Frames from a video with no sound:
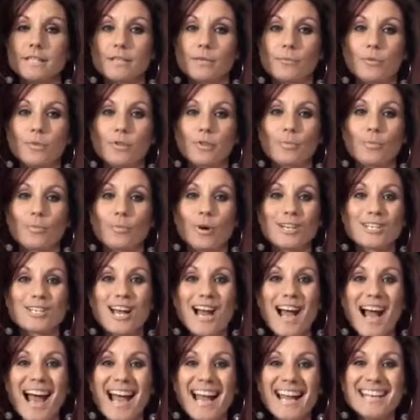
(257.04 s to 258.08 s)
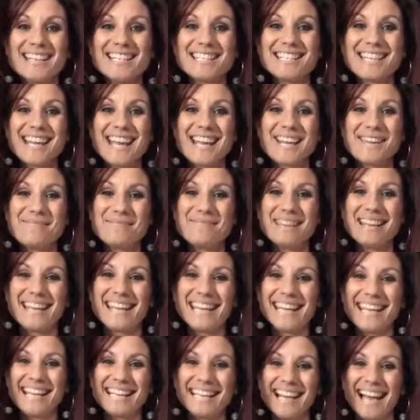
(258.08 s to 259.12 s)
with your brush. Hi
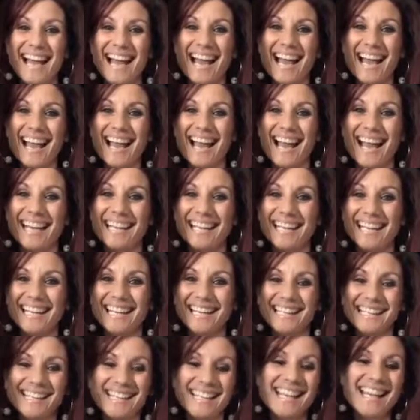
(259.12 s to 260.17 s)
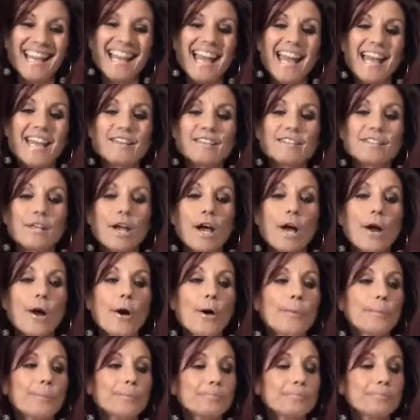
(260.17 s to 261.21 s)
Jamie. Hi honey. So